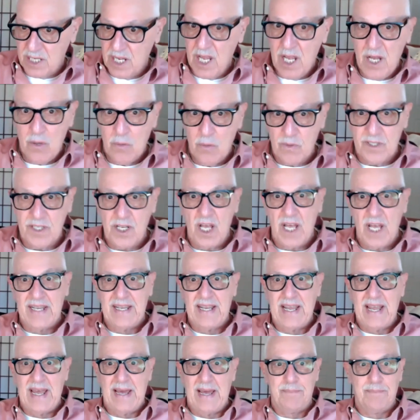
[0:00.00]
were not
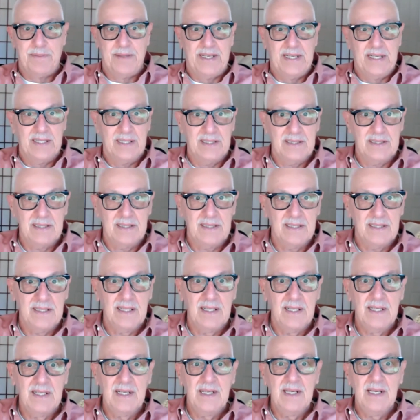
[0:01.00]
happy.
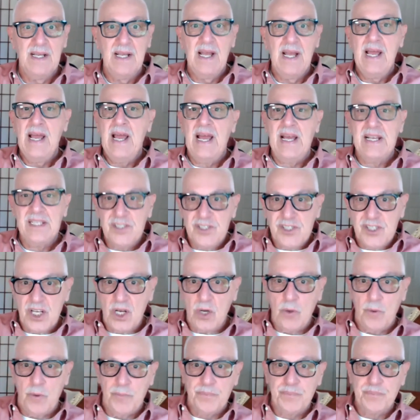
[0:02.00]
And
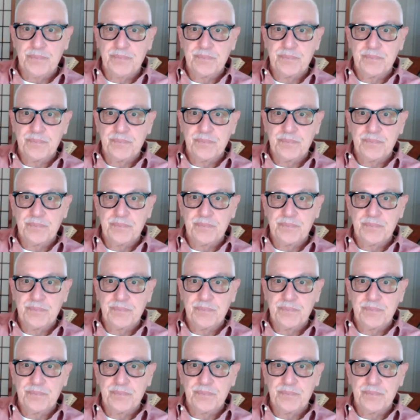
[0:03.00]
so